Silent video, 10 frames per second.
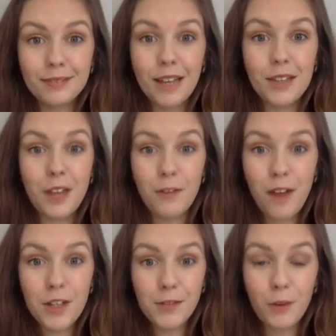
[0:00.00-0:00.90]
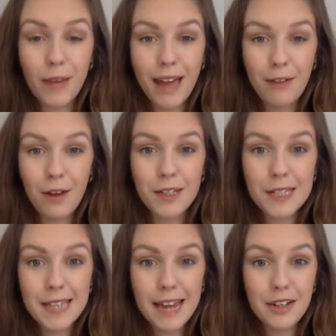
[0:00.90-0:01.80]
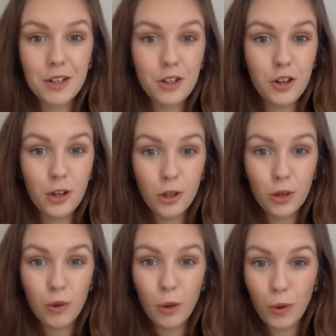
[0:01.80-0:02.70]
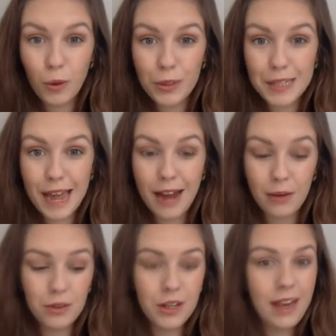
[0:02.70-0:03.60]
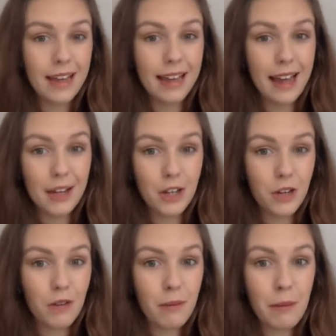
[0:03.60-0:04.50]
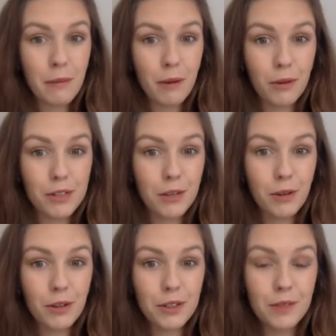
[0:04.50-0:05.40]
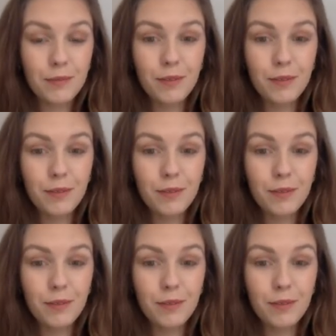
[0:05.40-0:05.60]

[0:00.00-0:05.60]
So first of all, we have our set to OR sound. Can you remember what it was?